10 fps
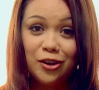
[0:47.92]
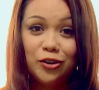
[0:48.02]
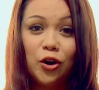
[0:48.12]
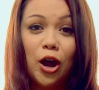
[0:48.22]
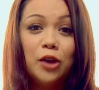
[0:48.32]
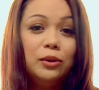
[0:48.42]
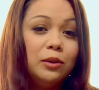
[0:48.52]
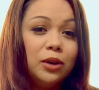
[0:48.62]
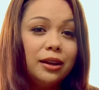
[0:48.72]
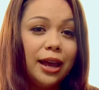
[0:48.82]
Not only
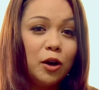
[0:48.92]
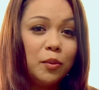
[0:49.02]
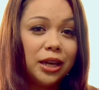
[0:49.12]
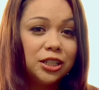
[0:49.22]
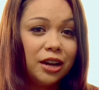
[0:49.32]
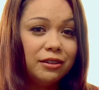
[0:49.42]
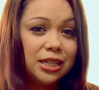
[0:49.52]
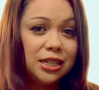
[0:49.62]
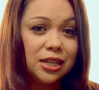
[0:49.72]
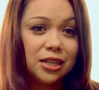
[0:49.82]
will you help that
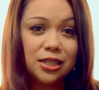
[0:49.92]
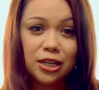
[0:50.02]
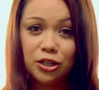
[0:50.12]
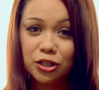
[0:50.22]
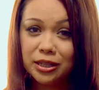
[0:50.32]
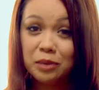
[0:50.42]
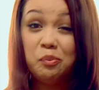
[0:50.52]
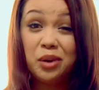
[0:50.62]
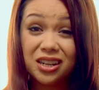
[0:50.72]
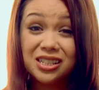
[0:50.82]
charity to continue doing the
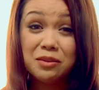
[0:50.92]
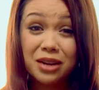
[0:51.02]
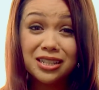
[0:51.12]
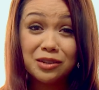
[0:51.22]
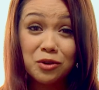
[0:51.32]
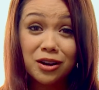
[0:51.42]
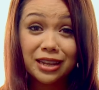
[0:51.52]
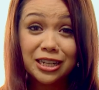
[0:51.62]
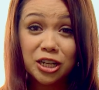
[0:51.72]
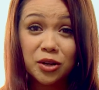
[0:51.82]
bloody amazing work
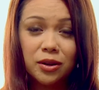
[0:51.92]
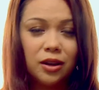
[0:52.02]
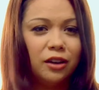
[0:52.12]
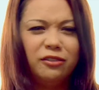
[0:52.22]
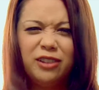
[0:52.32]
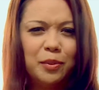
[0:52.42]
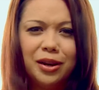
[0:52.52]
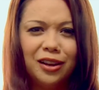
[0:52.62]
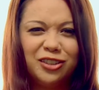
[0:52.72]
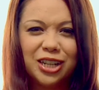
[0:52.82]
they do, I
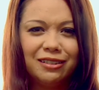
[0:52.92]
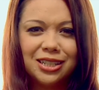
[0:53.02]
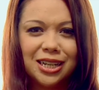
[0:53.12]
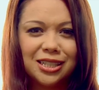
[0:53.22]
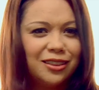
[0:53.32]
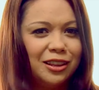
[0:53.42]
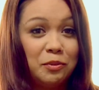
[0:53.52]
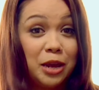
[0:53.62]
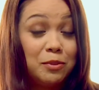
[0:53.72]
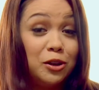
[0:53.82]
flipping love charities, I think the
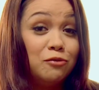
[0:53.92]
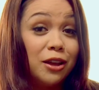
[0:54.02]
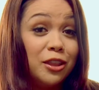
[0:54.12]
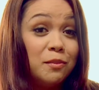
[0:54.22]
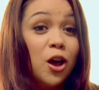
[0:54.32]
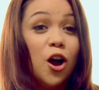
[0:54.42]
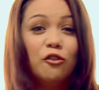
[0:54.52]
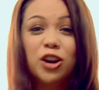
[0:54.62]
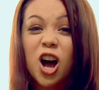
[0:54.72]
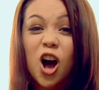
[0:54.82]
people who run them
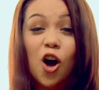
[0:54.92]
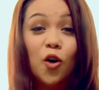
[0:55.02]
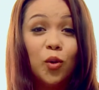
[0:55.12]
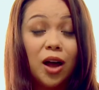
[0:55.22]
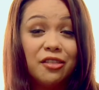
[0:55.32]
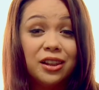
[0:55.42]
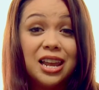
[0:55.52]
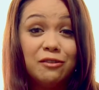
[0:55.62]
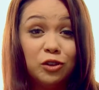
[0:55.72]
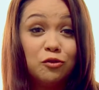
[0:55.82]
are on a whole other
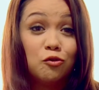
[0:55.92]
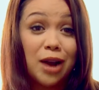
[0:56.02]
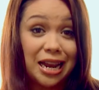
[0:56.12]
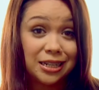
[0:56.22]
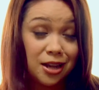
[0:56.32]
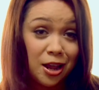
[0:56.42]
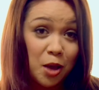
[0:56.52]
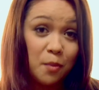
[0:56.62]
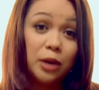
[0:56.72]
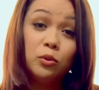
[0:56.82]
level of rad,
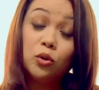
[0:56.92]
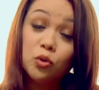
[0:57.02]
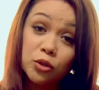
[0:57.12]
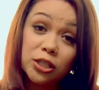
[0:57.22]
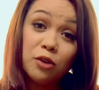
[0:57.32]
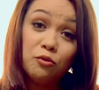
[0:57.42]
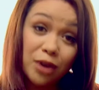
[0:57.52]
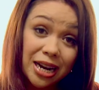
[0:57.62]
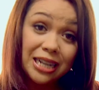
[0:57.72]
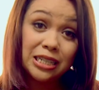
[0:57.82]
but it will also
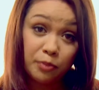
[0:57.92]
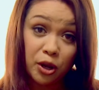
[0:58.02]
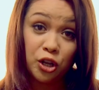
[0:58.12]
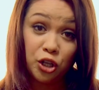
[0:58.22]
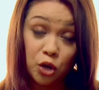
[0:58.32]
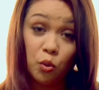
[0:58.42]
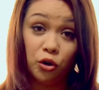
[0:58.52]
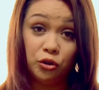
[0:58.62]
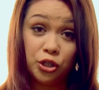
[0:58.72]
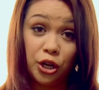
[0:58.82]
really spur you
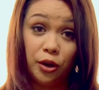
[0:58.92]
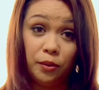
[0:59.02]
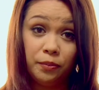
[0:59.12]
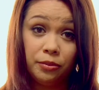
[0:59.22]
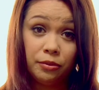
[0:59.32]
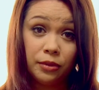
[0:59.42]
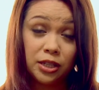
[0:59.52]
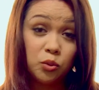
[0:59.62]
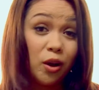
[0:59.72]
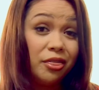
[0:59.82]
on too.
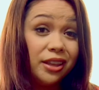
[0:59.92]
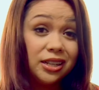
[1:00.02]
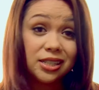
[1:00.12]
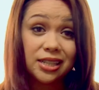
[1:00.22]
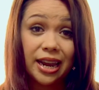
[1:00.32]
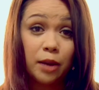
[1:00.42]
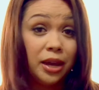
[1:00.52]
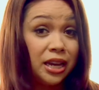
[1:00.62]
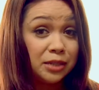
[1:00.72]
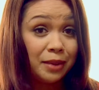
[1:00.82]
It's one thing to say I'm
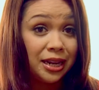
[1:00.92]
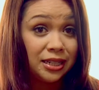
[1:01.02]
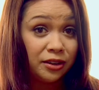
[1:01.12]
here to make a